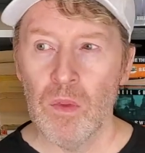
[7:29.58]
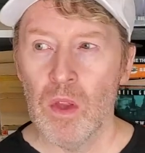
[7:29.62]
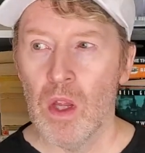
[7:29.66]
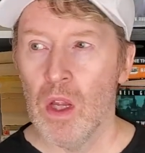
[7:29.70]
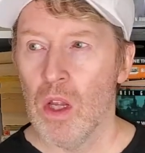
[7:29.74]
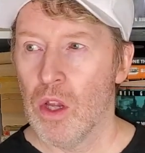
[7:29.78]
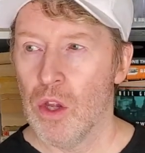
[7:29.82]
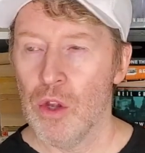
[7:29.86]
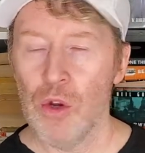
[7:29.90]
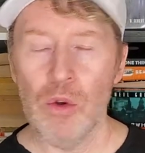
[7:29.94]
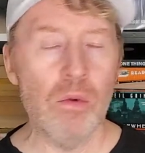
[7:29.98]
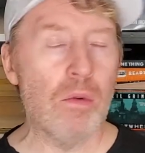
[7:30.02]

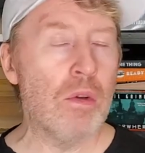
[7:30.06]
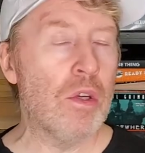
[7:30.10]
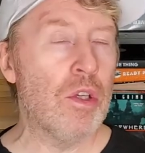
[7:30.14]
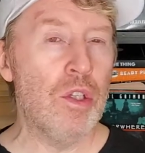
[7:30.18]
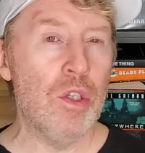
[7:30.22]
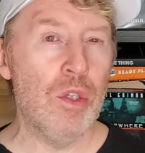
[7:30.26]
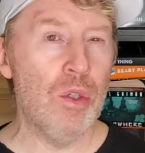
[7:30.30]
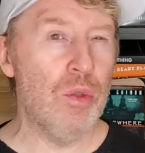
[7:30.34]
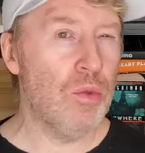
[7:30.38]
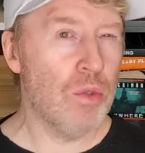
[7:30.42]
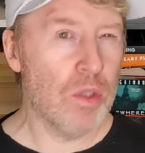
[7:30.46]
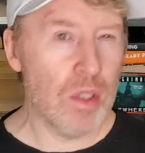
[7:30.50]
You don't
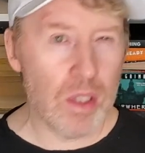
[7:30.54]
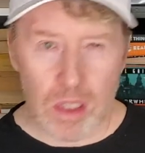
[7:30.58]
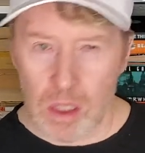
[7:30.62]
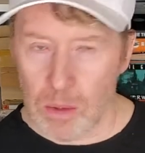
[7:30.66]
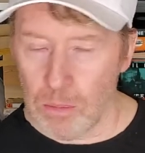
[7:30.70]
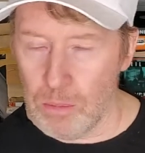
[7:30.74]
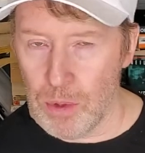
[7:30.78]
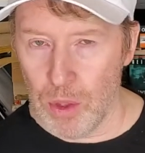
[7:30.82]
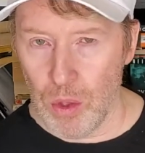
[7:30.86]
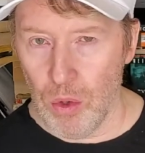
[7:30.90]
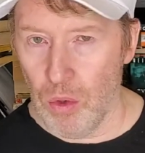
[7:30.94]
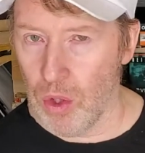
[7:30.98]
use this
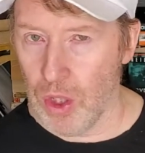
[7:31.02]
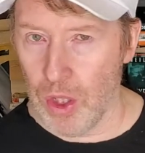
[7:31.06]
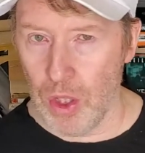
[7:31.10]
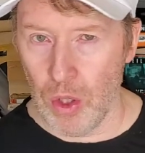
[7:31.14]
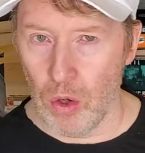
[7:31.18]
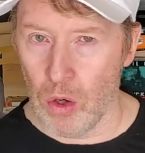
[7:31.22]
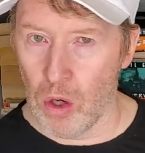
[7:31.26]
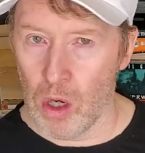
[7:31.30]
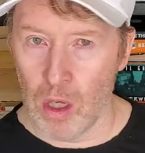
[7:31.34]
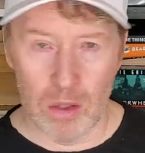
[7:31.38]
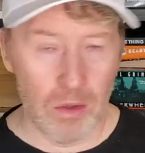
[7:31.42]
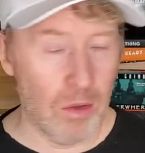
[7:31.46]
ability
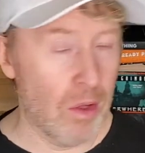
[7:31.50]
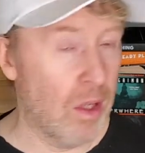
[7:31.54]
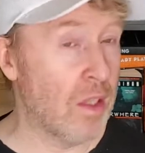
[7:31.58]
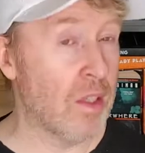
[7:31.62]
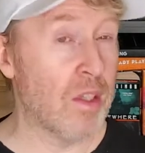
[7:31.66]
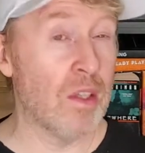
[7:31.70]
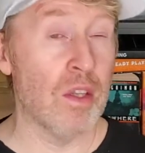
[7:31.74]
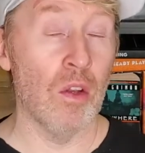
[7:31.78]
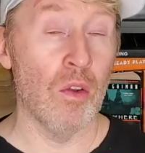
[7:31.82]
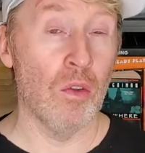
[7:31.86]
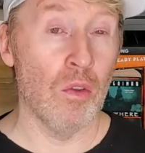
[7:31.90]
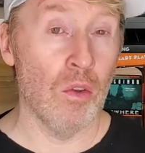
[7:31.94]
on, like,
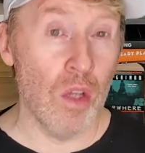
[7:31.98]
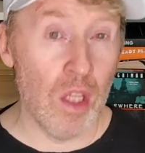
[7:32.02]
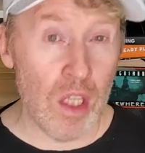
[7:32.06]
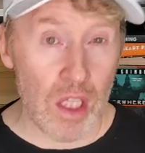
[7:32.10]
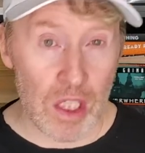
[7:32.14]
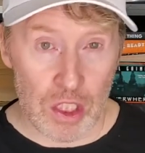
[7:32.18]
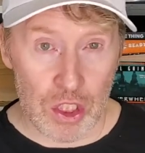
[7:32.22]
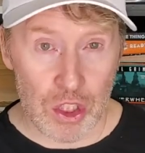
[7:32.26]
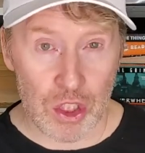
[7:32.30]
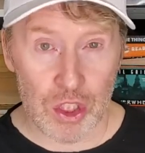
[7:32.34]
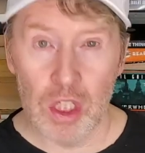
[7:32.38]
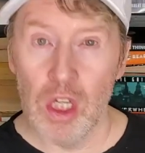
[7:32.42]
the
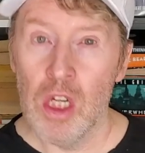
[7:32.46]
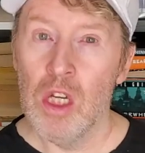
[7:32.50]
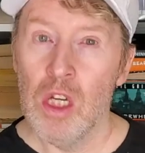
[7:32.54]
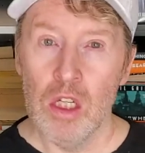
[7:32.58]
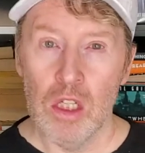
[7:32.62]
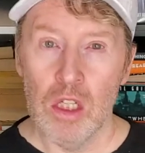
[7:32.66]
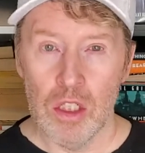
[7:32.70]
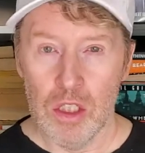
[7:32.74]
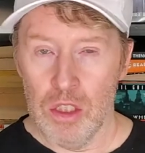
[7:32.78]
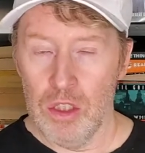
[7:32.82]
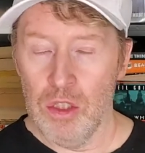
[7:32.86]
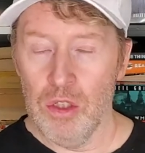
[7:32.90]
Lich.
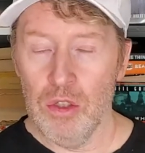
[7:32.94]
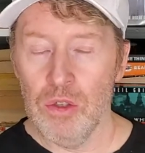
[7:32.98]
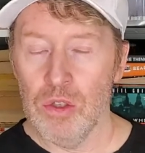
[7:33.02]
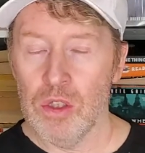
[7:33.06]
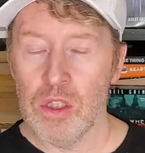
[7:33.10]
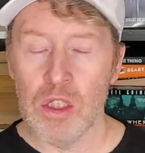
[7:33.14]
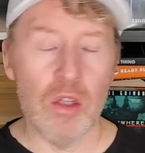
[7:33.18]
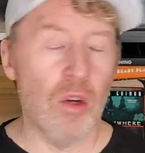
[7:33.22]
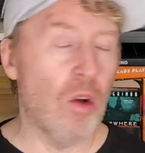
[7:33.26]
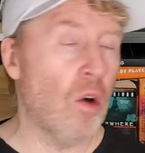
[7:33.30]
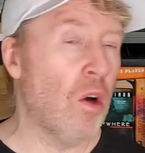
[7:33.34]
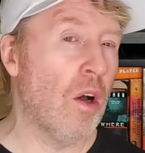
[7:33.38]
You use
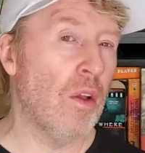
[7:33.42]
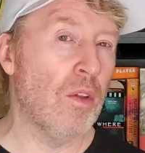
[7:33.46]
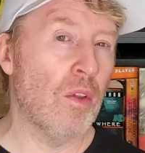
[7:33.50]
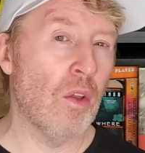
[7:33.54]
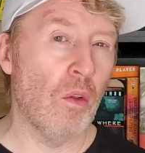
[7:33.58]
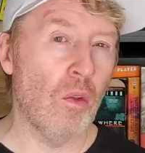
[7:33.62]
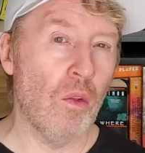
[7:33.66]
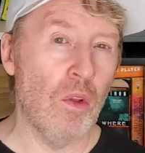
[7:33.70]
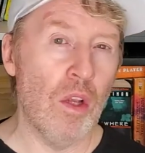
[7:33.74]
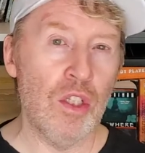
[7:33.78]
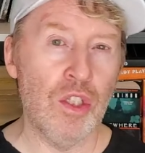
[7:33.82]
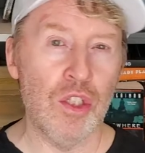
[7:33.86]
it on the
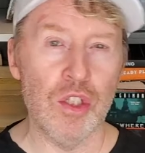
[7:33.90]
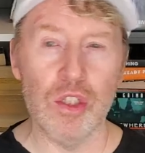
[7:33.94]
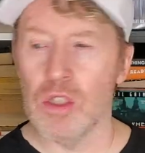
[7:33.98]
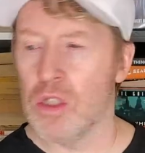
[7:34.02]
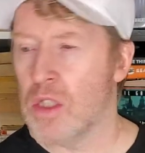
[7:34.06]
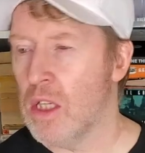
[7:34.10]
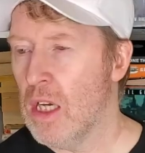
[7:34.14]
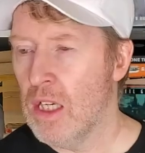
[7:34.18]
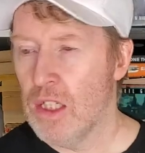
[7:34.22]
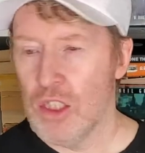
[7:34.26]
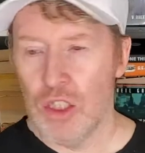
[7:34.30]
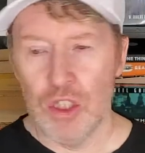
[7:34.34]
Lich's
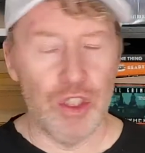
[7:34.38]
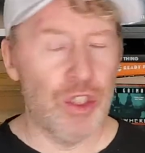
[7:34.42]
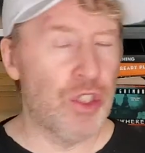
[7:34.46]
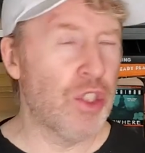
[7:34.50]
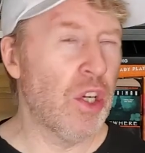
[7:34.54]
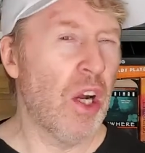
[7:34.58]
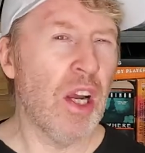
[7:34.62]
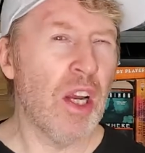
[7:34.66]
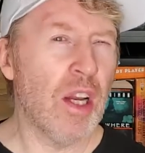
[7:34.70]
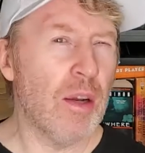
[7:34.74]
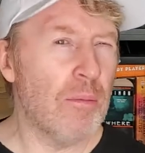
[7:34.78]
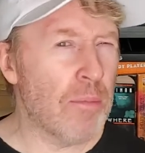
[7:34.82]

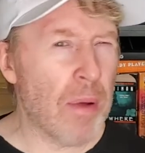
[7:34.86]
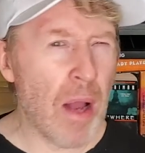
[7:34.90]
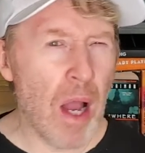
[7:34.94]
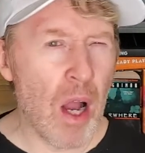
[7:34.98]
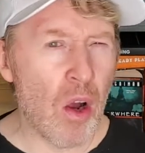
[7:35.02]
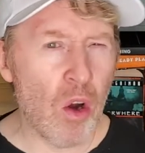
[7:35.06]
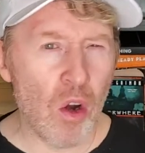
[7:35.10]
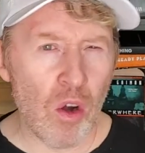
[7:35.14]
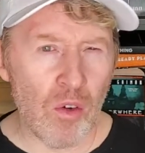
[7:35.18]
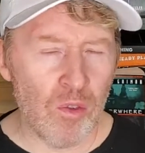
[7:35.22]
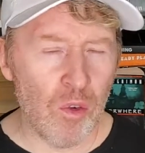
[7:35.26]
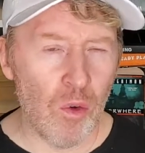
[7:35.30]
giant
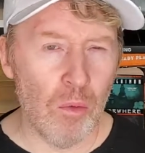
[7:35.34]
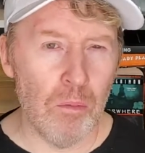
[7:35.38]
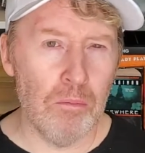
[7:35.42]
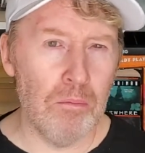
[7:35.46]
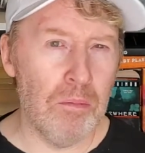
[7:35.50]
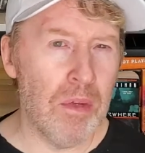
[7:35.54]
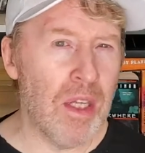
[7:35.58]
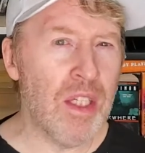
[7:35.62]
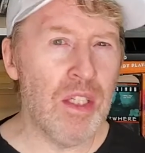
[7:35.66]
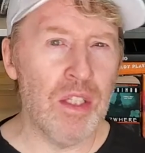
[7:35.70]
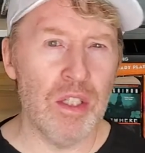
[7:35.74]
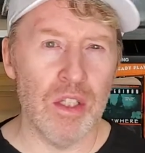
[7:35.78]
powerful
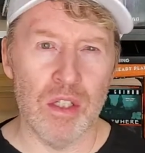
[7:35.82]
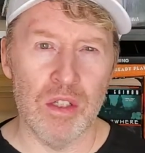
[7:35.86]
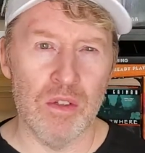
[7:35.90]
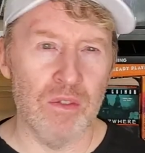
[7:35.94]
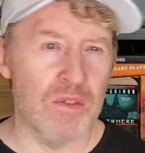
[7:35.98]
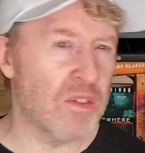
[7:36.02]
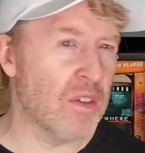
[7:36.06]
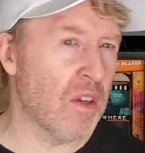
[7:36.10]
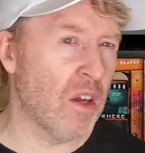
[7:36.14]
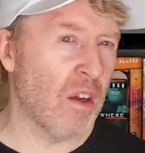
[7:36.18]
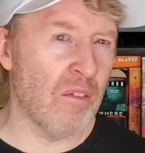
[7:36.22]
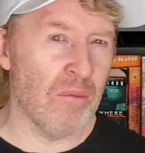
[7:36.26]
minion
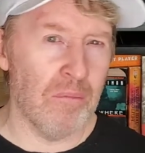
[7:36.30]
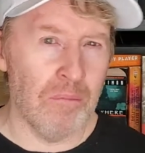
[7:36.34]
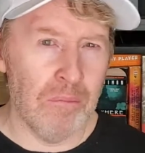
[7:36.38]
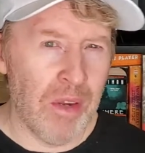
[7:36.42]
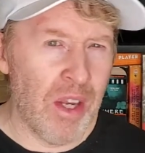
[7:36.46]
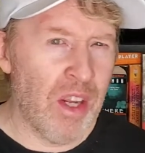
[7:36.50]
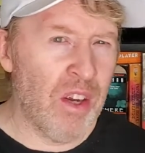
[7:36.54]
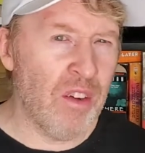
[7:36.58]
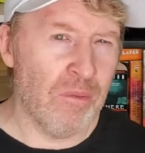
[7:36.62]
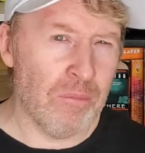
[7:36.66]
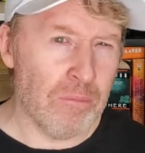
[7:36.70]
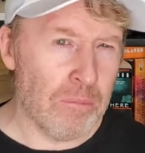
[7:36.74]

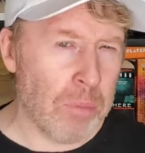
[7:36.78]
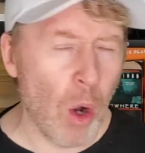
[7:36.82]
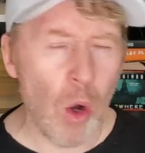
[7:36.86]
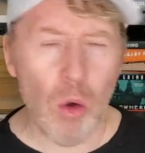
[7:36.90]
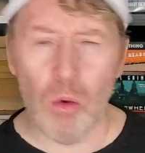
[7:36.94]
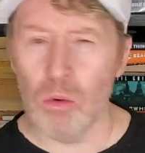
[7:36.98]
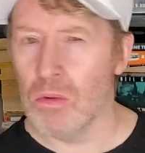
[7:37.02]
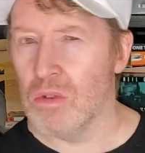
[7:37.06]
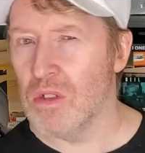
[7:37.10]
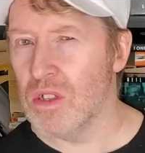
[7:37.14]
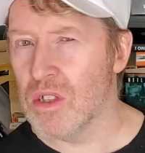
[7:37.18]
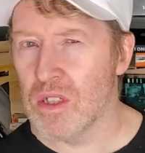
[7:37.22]
made of
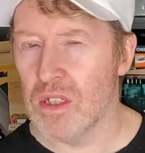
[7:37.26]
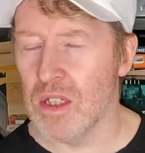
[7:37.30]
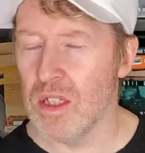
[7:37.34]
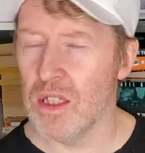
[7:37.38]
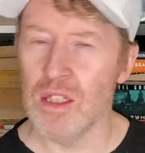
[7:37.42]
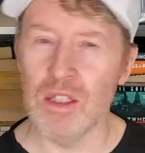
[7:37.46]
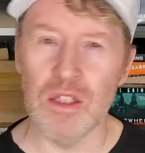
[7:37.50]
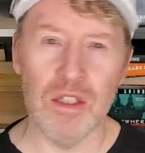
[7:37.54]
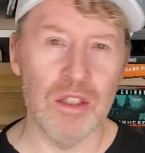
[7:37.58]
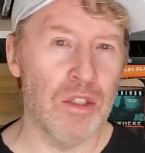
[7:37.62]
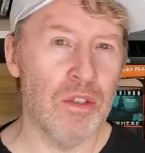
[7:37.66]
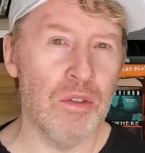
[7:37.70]
bones that
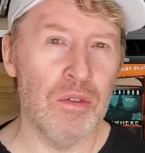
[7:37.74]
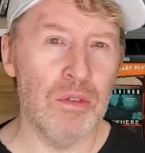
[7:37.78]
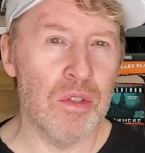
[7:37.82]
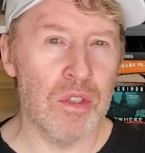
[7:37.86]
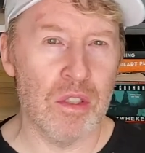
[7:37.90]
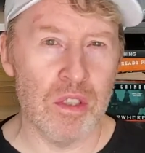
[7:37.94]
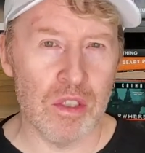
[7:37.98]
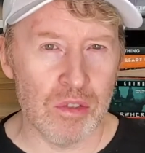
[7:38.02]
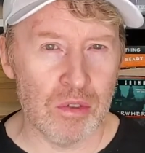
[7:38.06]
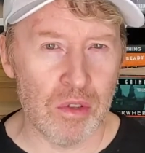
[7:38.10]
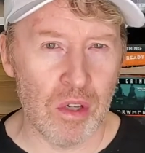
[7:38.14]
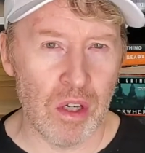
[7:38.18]
it used
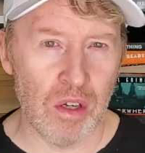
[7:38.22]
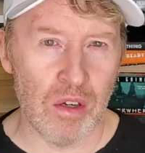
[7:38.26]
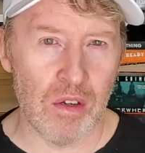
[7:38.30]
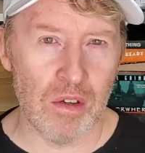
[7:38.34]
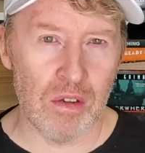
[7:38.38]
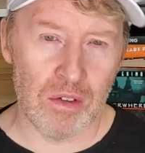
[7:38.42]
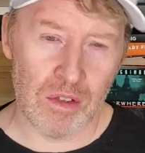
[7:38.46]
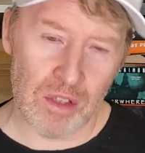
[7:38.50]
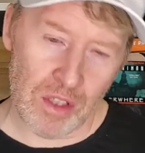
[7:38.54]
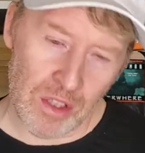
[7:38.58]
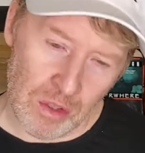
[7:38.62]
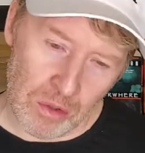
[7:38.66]
to try to,
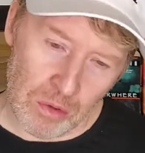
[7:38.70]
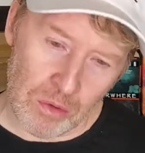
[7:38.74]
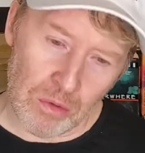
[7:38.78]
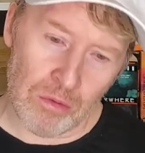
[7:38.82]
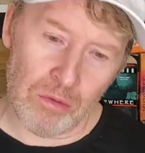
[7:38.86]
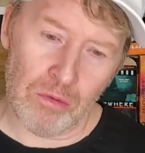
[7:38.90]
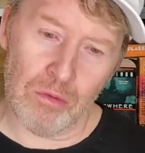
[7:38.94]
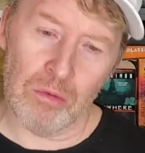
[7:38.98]
you know,